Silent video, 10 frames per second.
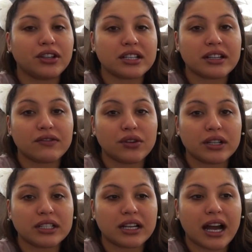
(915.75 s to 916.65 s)
You guys have no
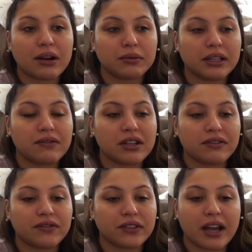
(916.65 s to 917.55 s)
idea how relieved
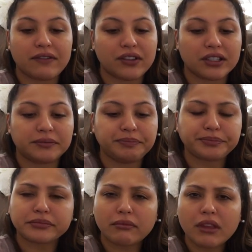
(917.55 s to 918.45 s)
I, I feel
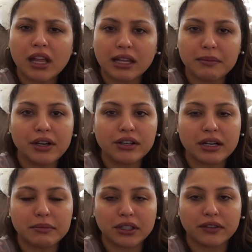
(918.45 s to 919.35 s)
let me know
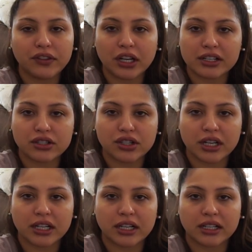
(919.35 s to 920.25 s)
down below if you guys are
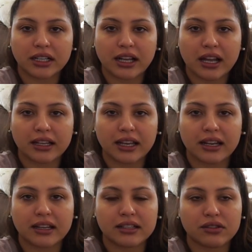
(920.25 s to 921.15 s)
trying to
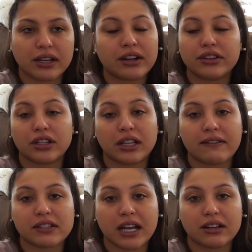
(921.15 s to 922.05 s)
get into a healthier
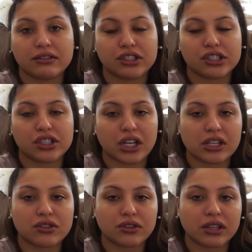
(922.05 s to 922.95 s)
lifestyle and just
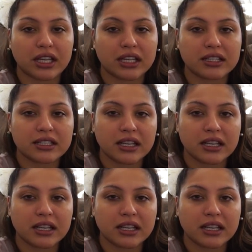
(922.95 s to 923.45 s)
change certain things.